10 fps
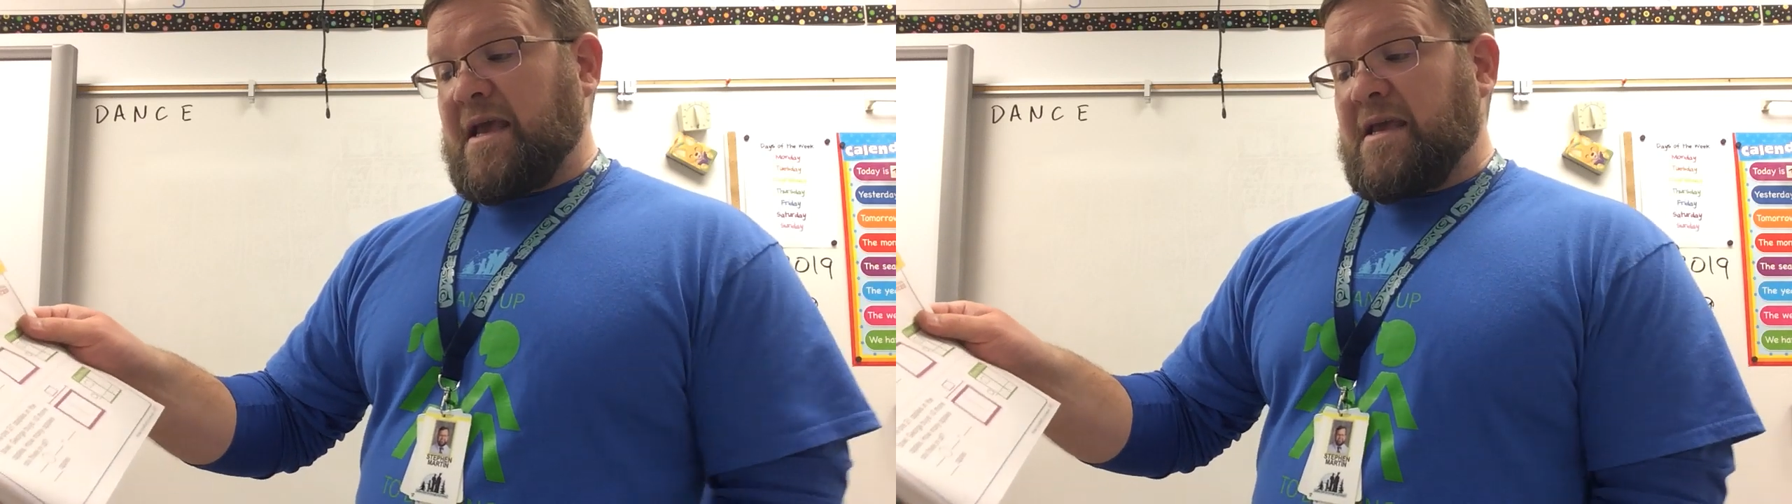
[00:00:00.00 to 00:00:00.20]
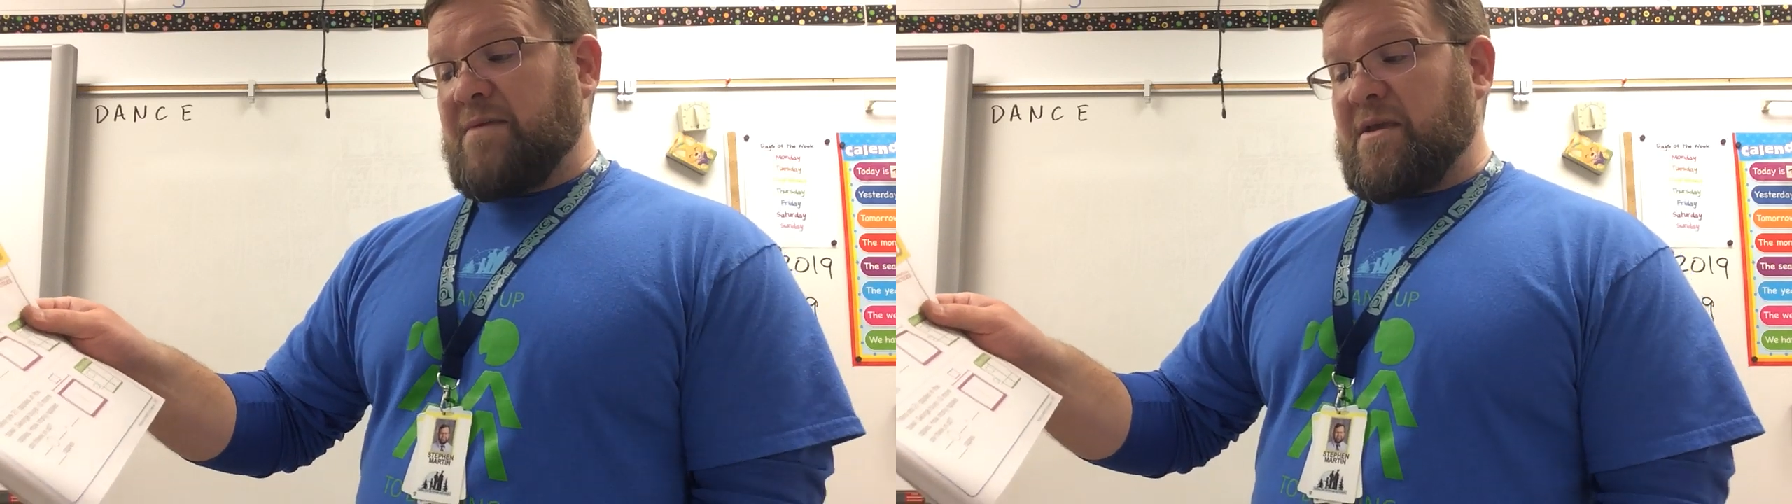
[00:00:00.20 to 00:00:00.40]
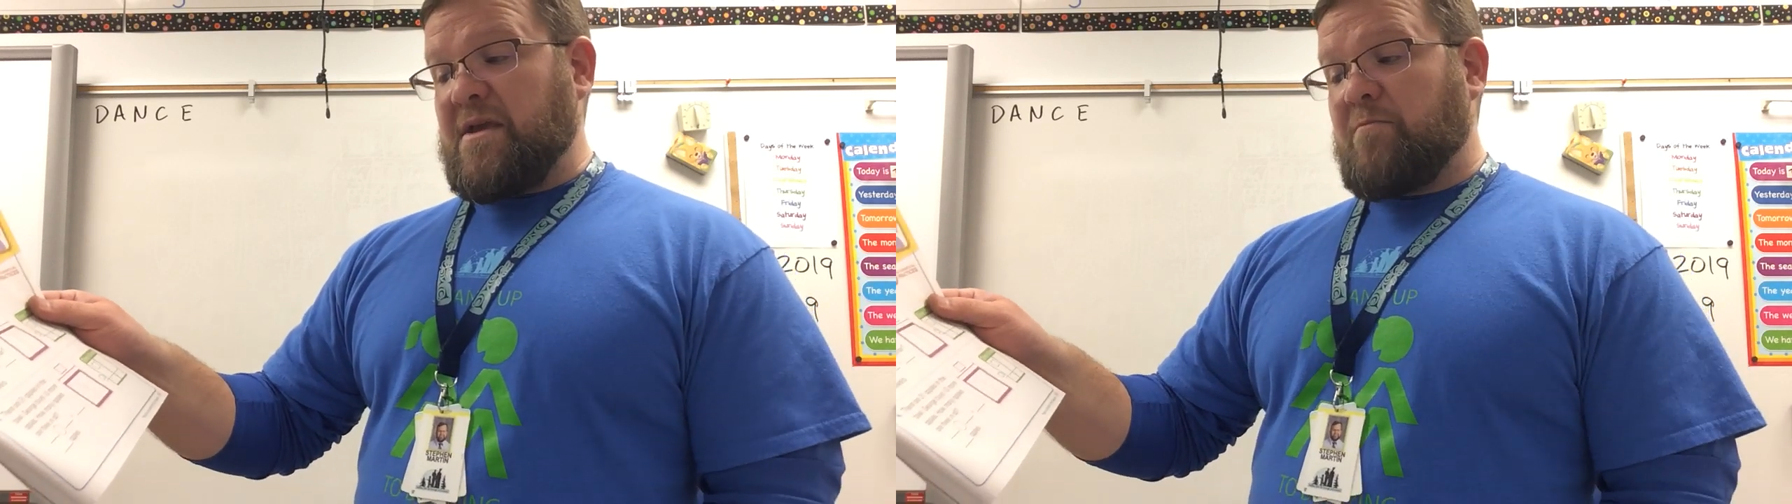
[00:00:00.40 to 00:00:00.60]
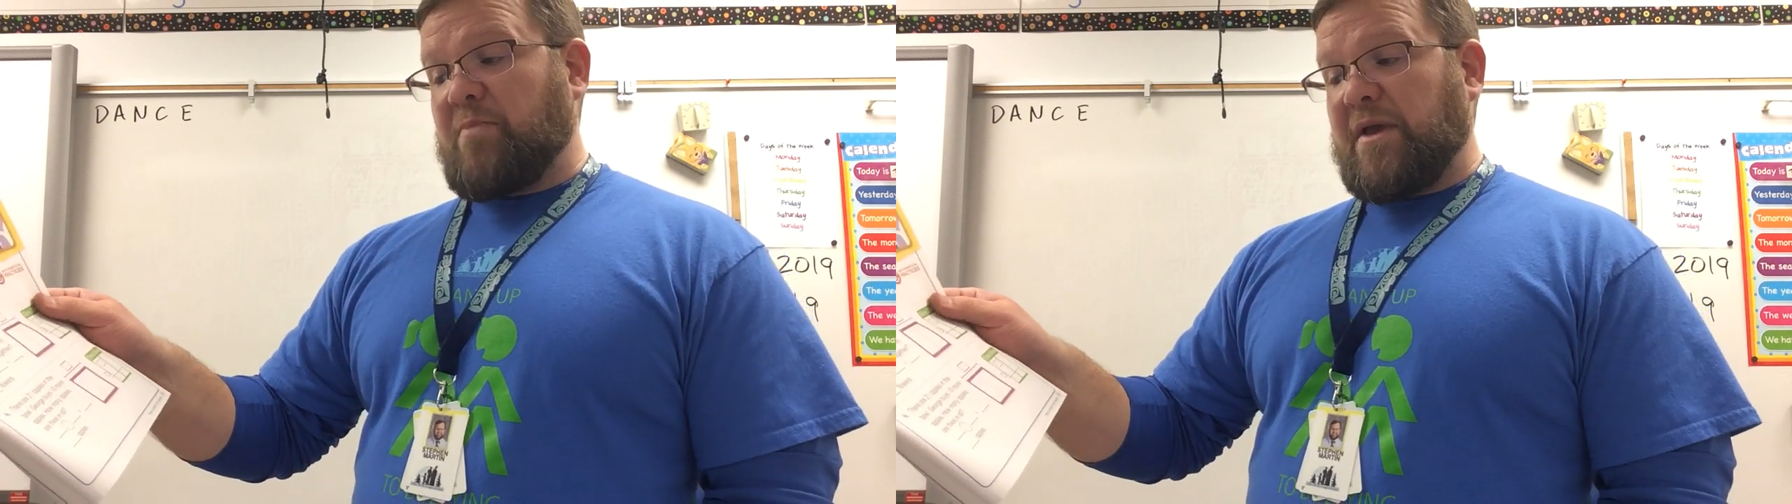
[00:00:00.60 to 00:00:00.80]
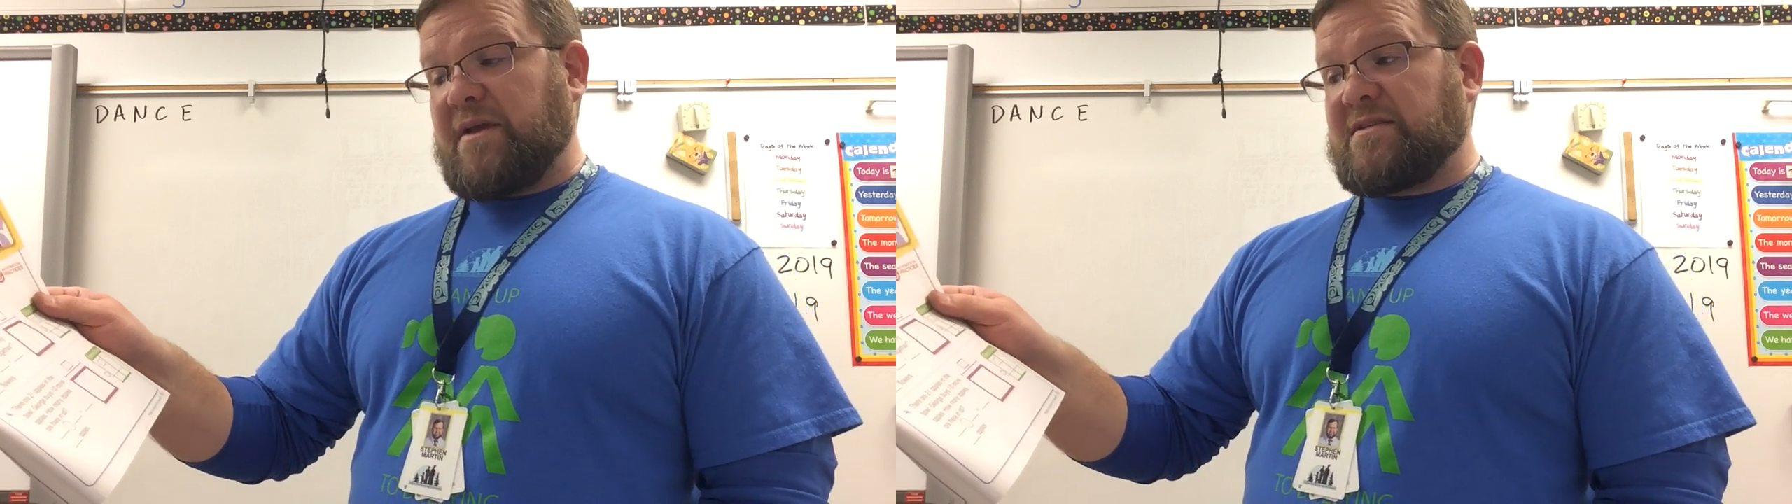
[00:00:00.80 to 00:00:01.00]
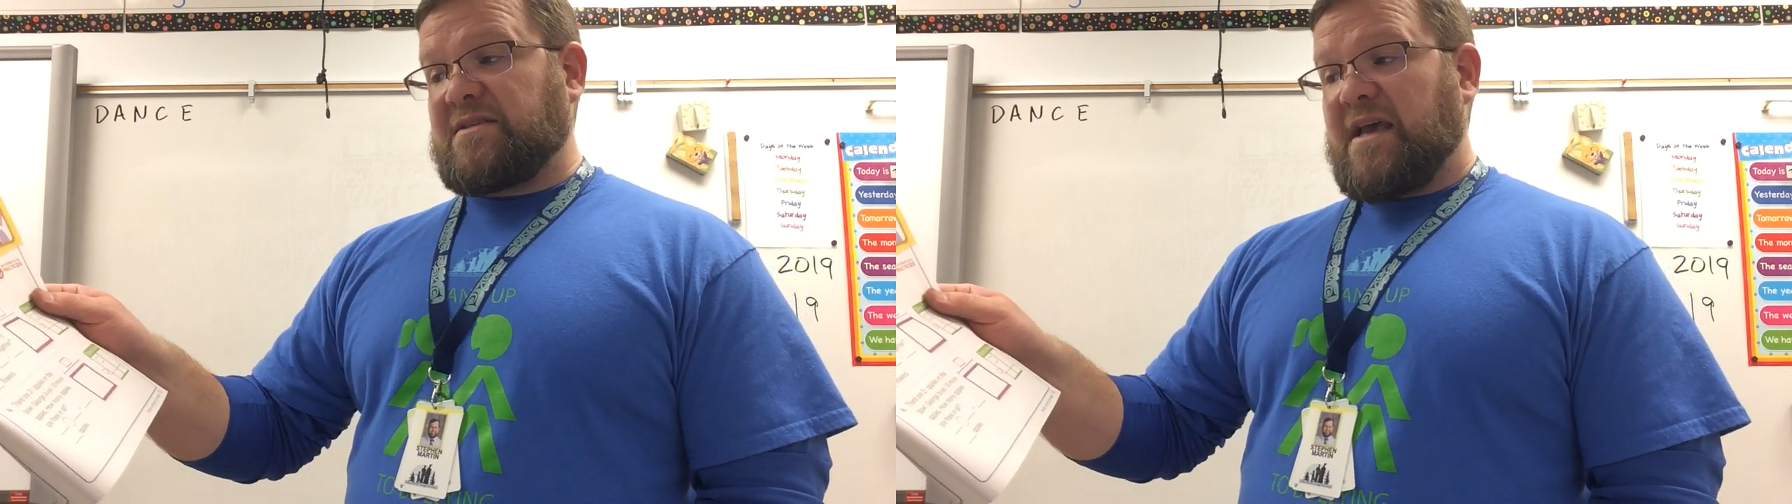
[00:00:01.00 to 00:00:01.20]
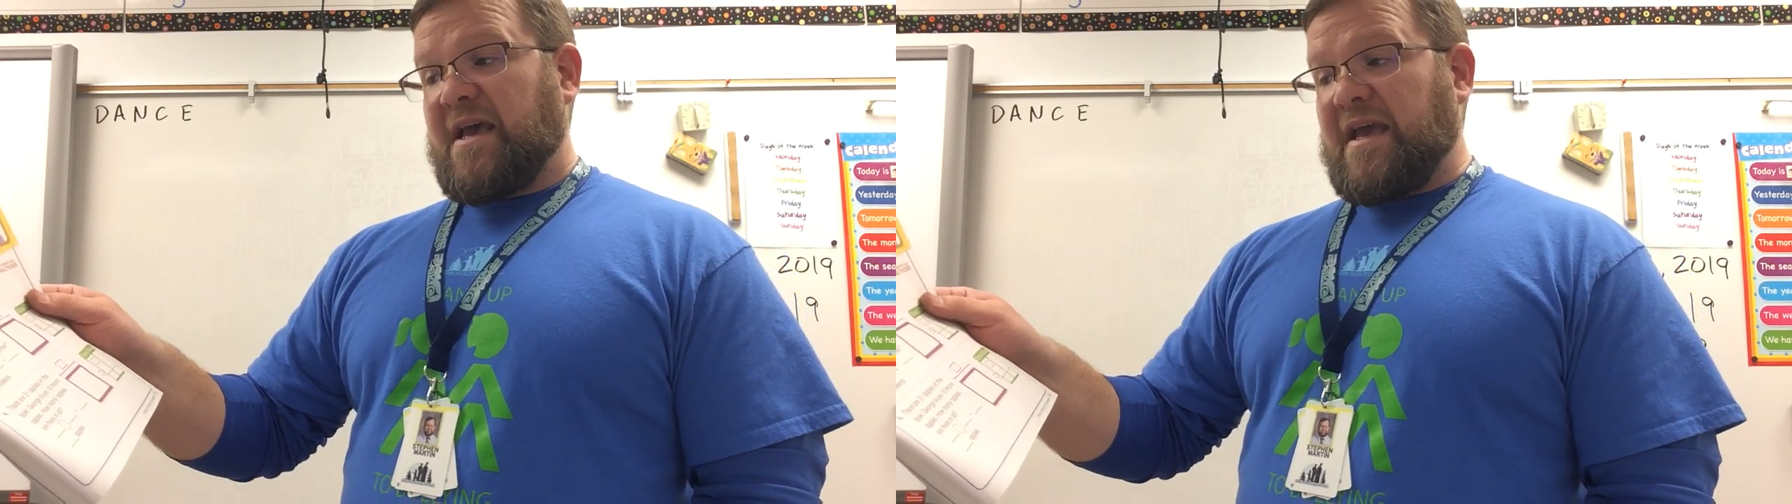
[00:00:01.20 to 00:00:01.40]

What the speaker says: Amy picks